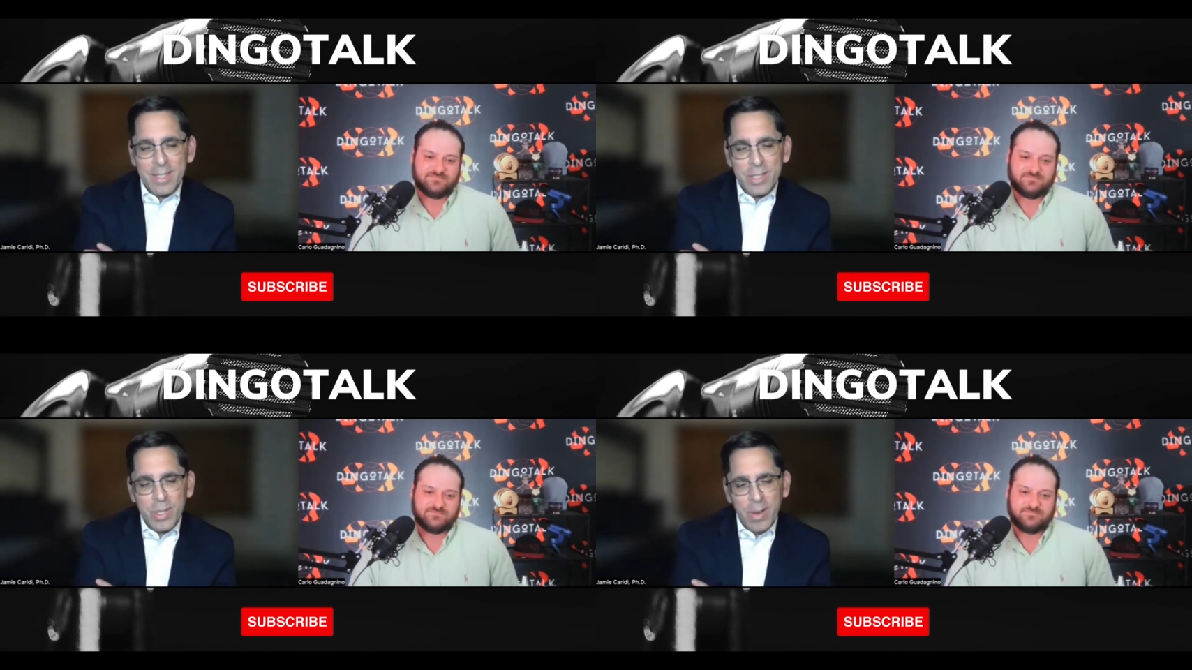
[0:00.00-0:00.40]

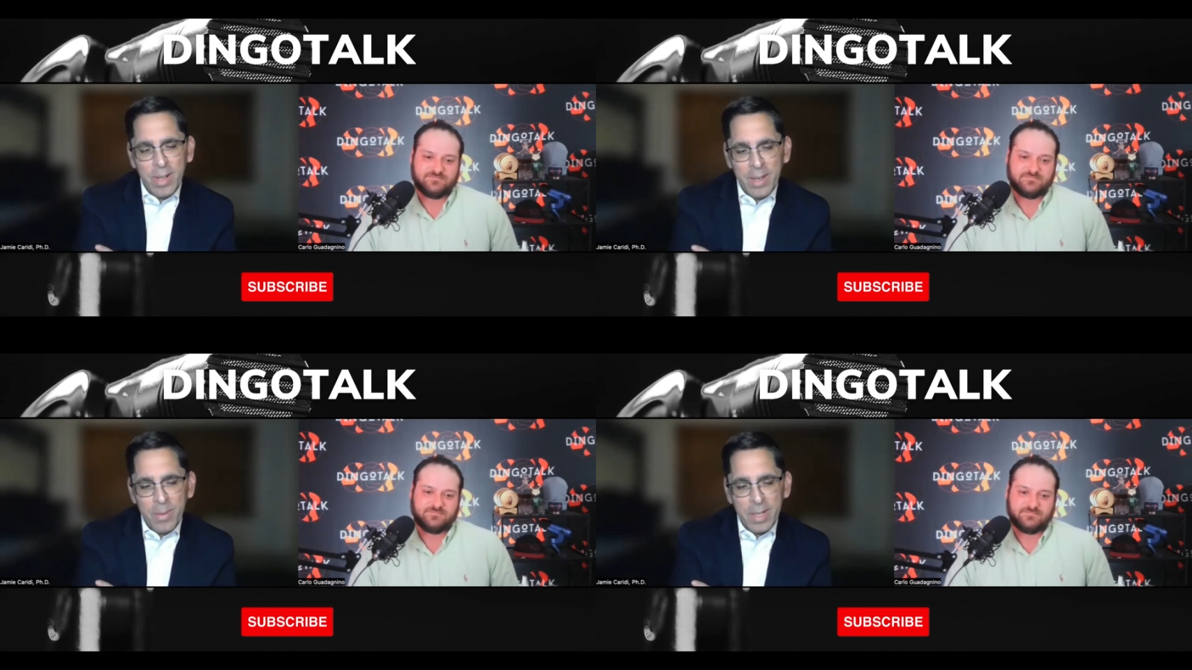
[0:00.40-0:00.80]

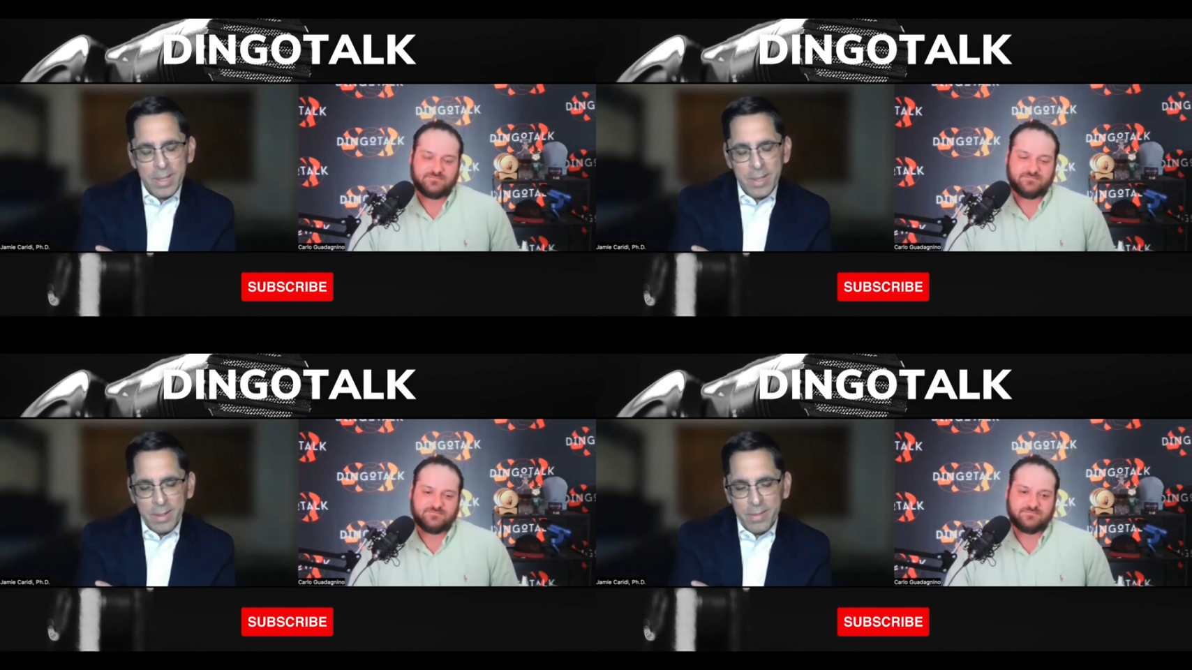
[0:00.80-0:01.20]
Speaker 1: discerning
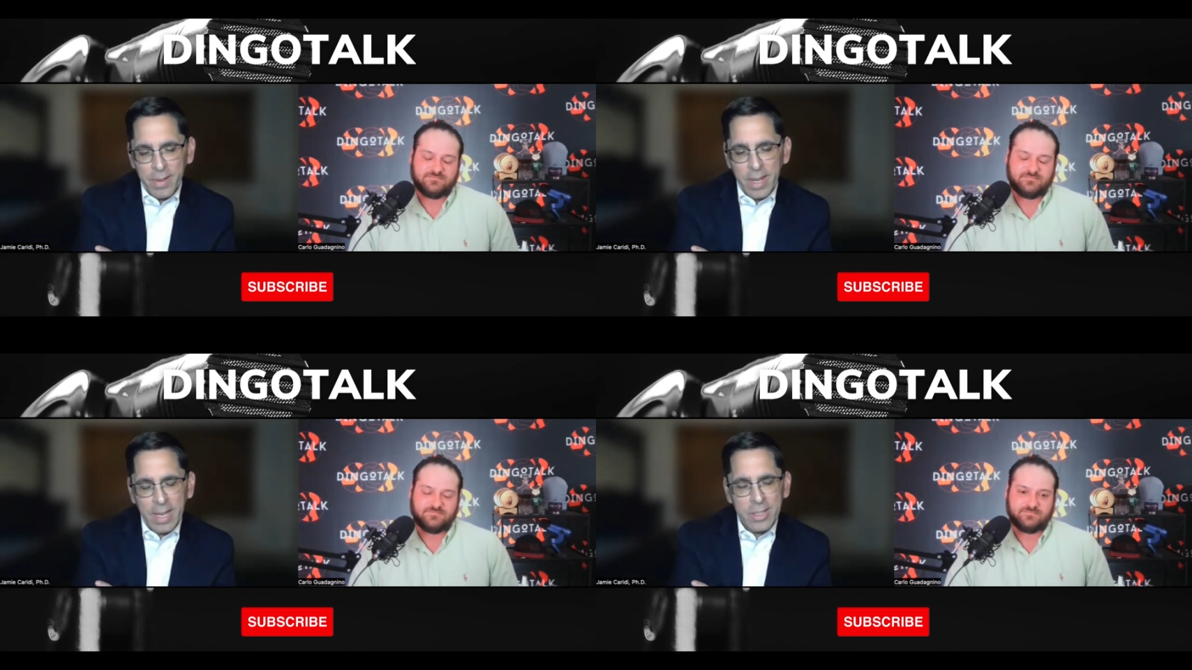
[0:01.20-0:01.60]
what your
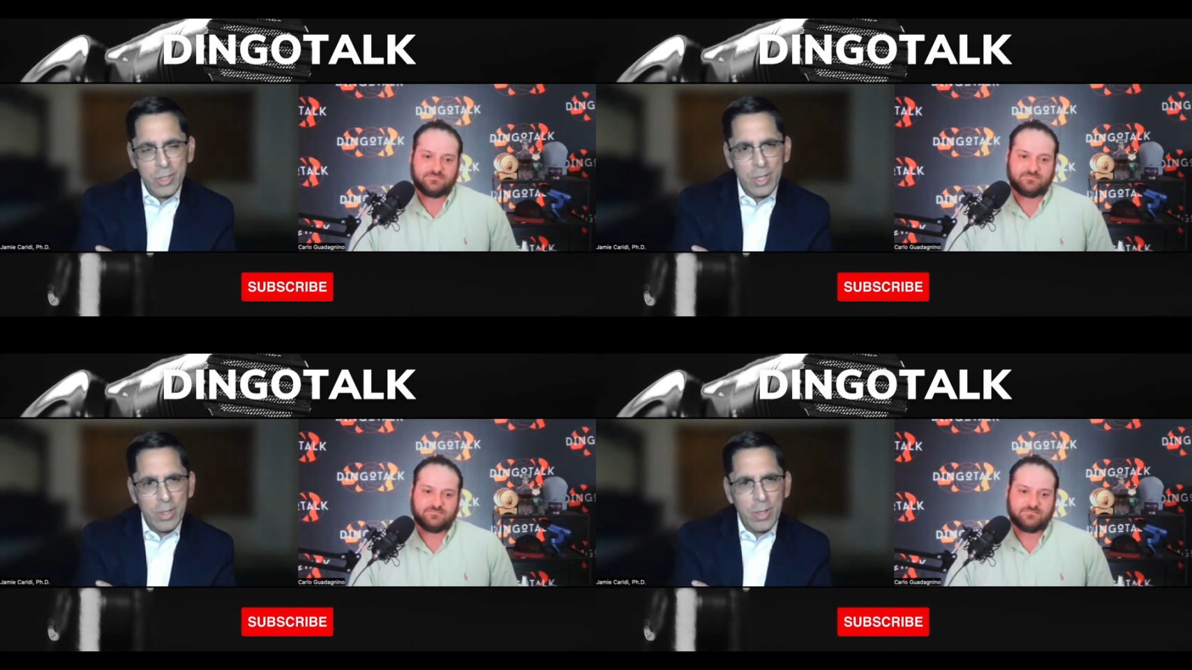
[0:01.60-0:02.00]

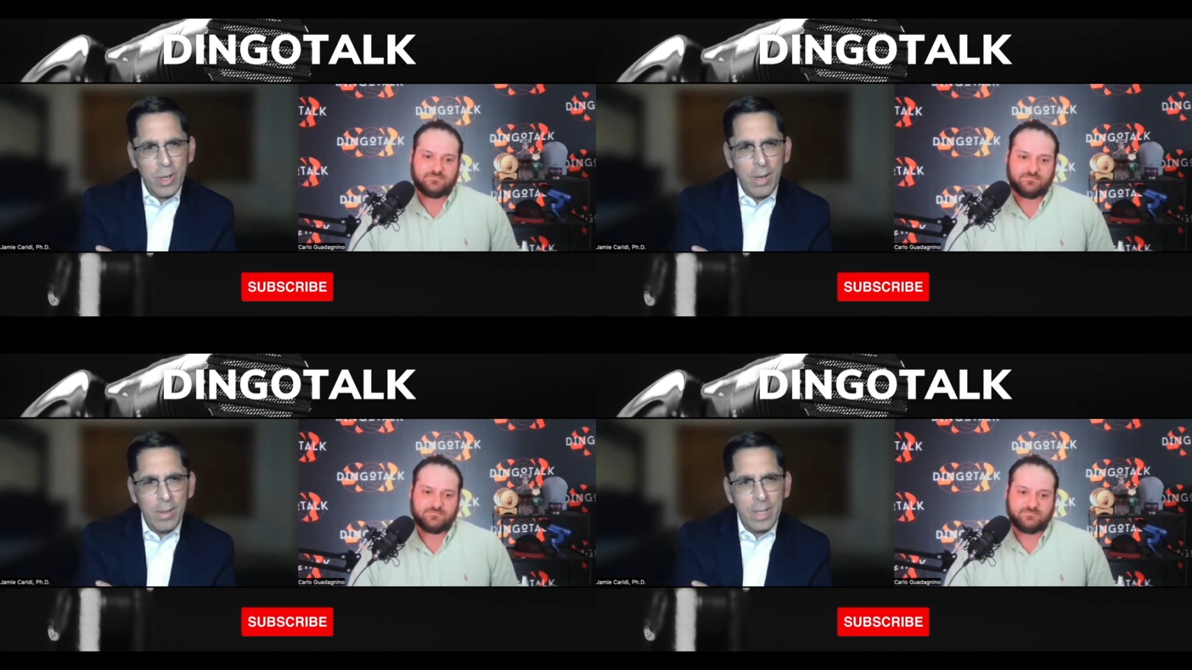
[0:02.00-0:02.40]
vocation,
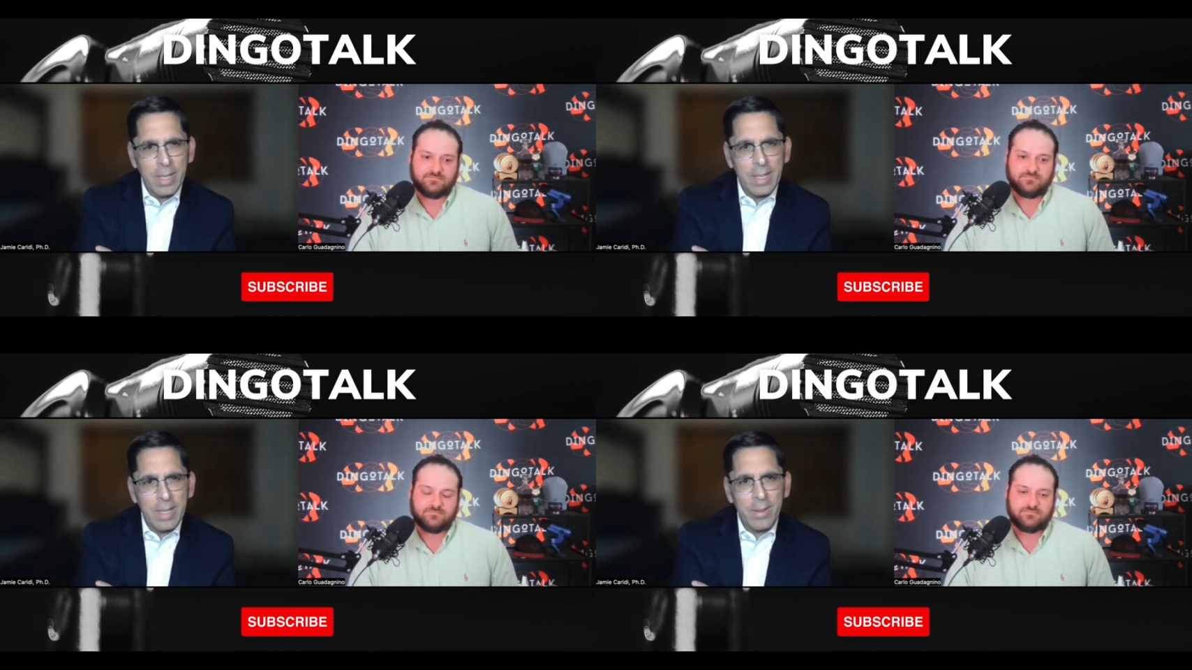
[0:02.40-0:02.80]

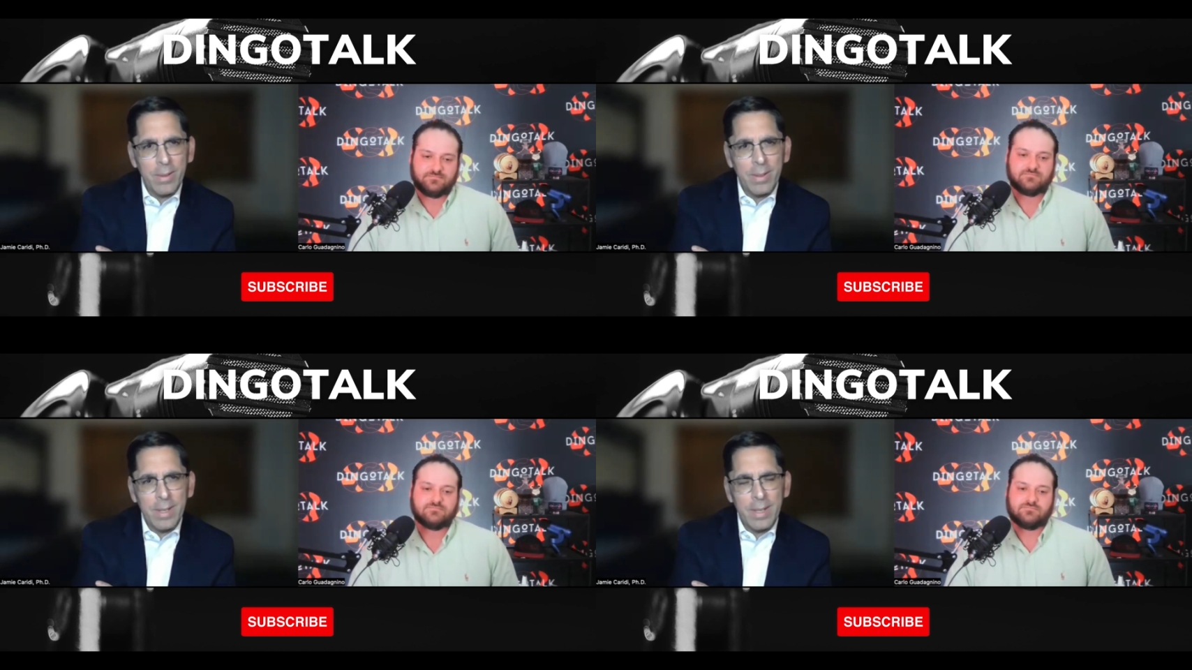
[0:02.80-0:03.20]
calling
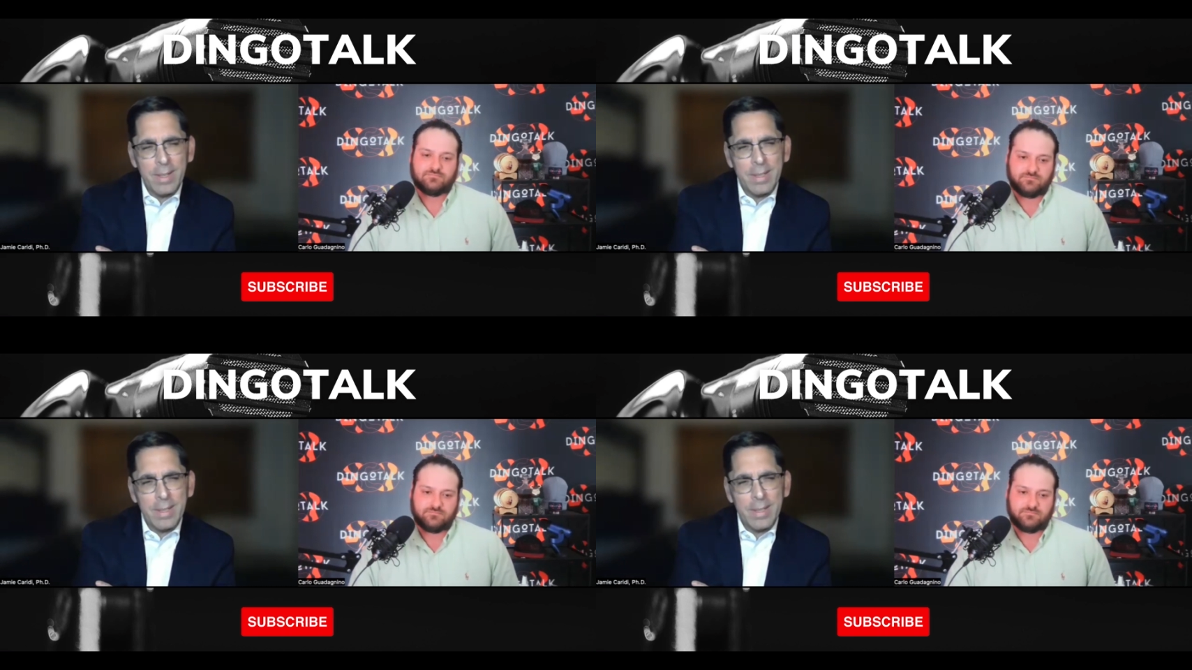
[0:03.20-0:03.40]
uh,